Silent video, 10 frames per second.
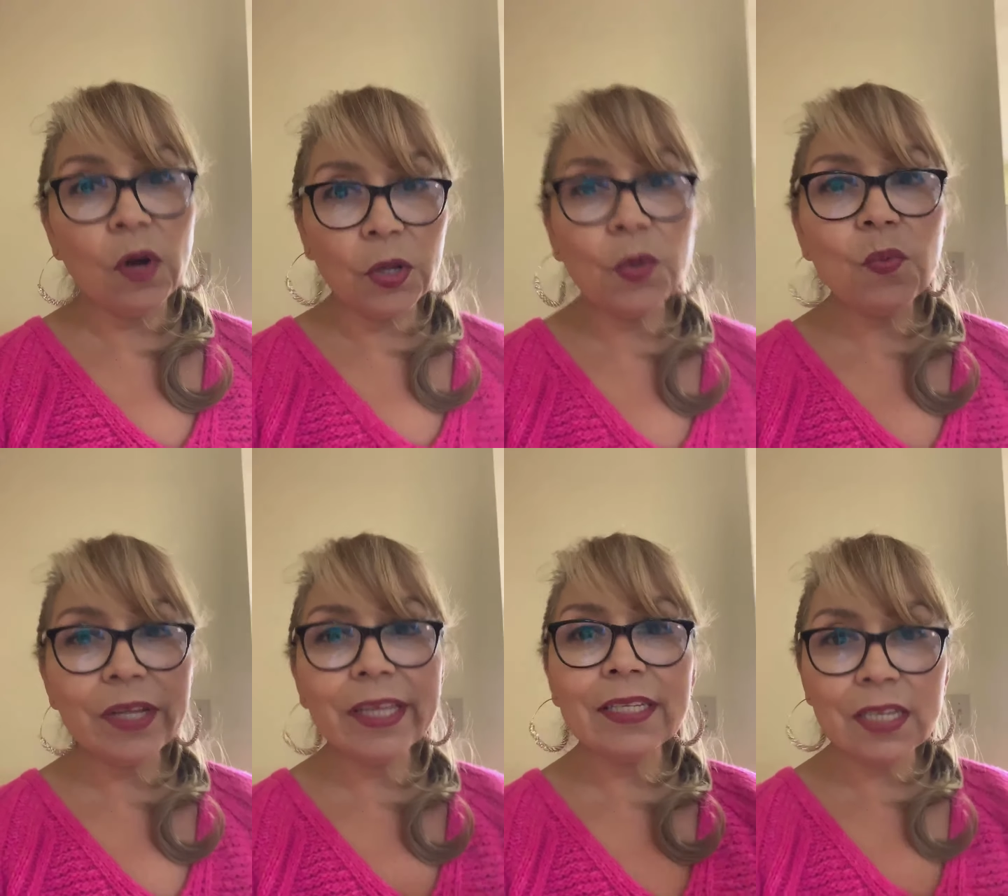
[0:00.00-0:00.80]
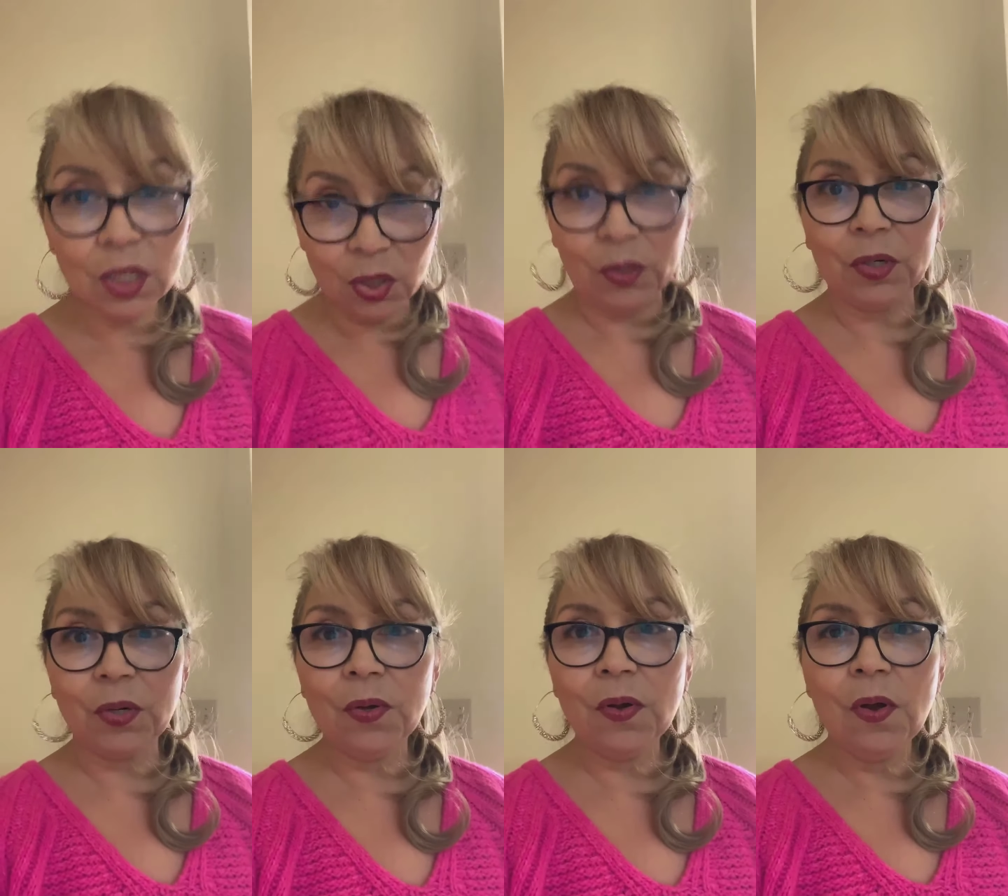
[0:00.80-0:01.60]
What are you willing to
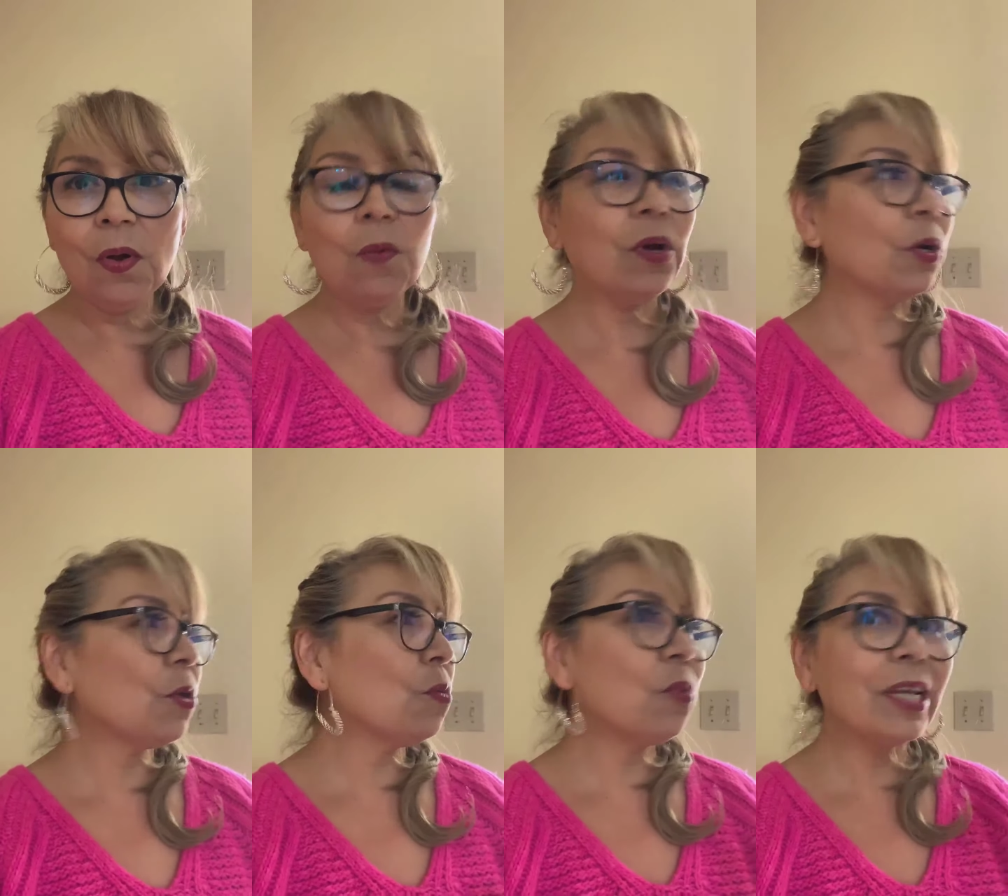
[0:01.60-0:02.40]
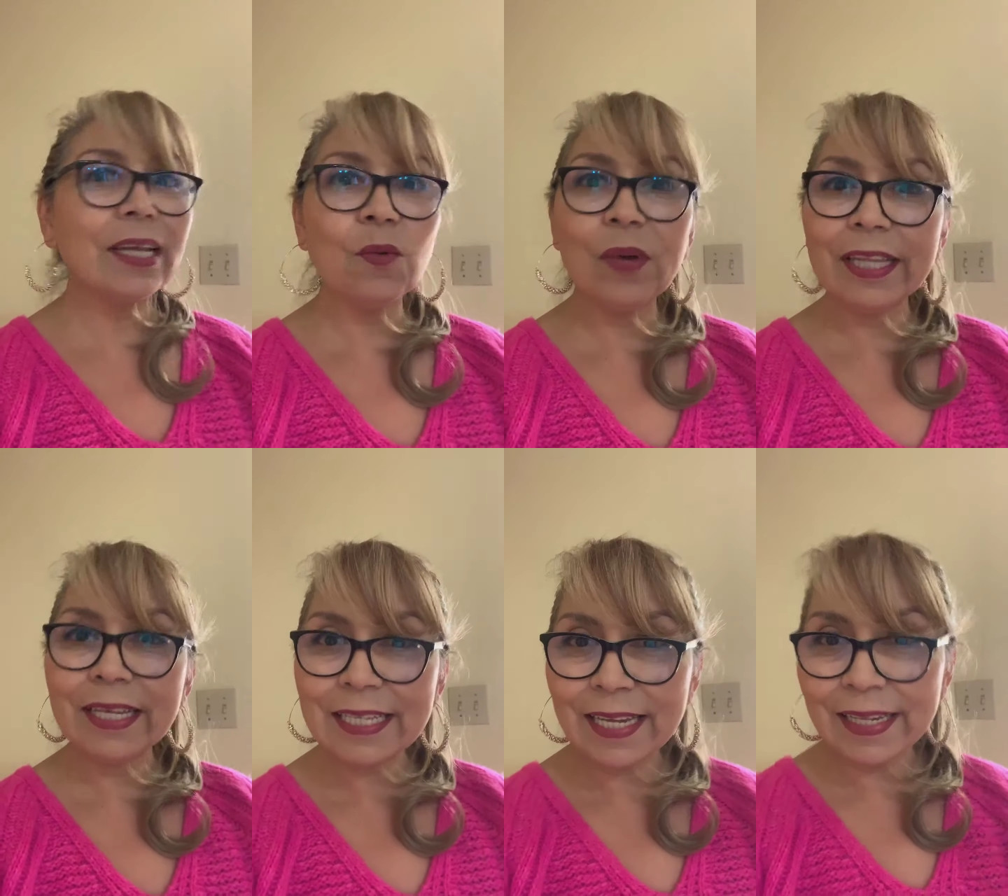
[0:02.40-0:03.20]
learn? What are you really
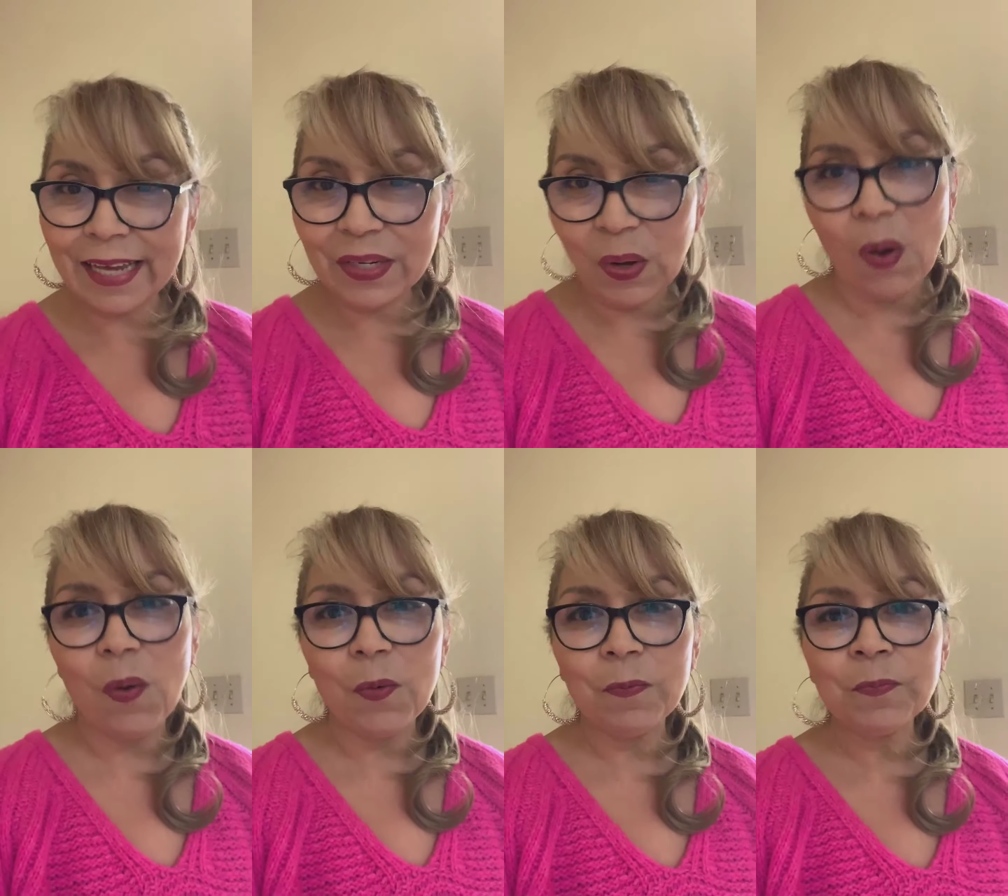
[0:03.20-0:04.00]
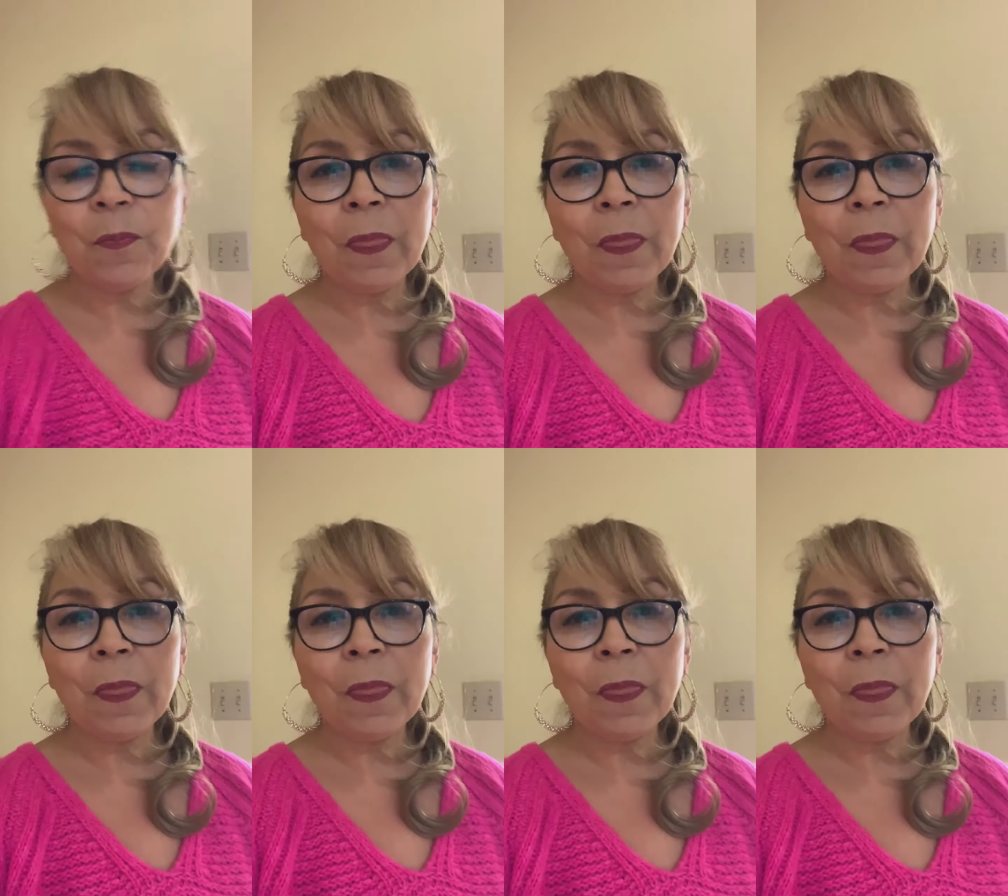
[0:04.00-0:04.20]
willing to let go?